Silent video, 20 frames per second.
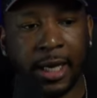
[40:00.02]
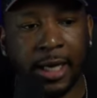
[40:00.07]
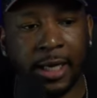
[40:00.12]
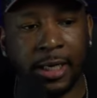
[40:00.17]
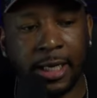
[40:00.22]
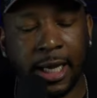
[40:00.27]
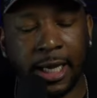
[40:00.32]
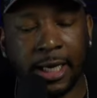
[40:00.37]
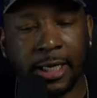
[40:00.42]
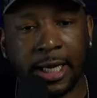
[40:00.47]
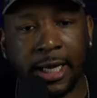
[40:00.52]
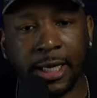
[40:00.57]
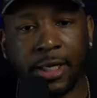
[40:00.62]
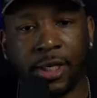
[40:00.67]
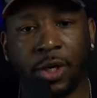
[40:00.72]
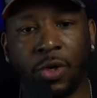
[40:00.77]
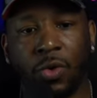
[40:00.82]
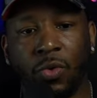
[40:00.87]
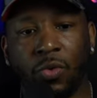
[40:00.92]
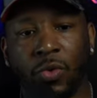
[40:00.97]
they they
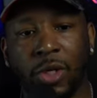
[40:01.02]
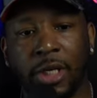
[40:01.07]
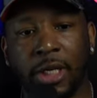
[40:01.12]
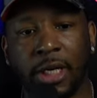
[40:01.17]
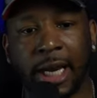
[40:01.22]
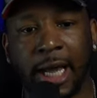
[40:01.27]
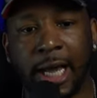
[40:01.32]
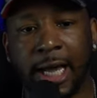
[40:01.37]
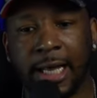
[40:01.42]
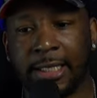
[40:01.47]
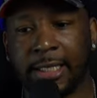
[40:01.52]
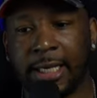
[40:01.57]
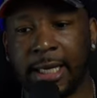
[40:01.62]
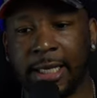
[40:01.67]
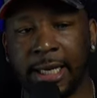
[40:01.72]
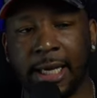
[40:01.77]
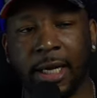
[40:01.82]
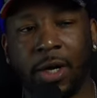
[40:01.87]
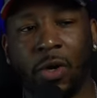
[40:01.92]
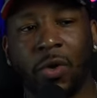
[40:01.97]
they don't
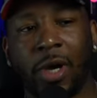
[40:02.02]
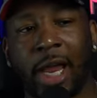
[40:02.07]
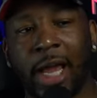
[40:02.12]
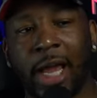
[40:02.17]
realize that they